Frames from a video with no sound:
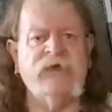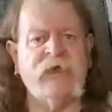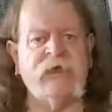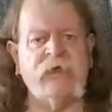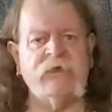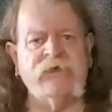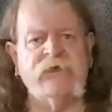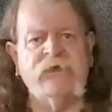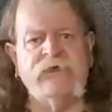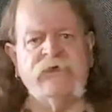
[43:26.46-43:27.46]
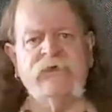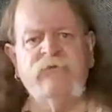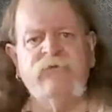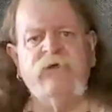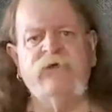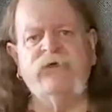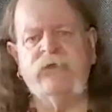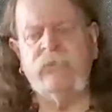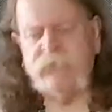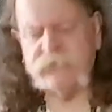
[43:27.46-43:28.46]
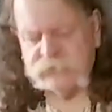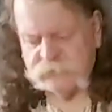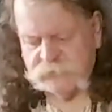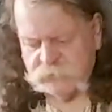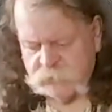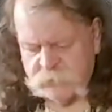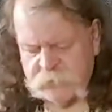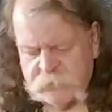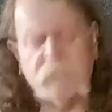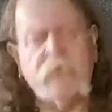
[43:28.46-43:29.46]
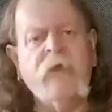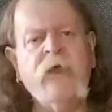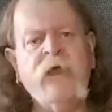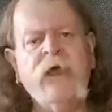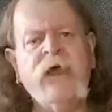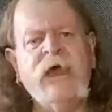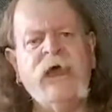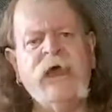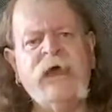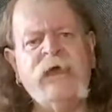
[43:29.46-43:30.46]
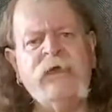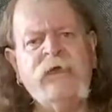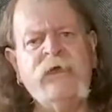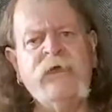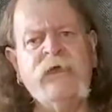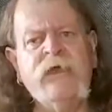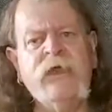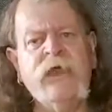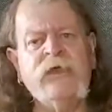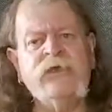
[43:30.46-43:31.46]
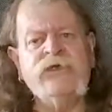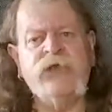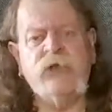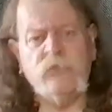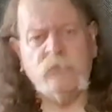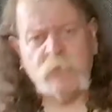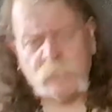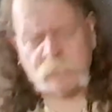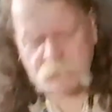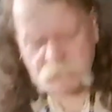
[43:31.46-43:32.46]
necklaces and various other bits of jewellery. And so popular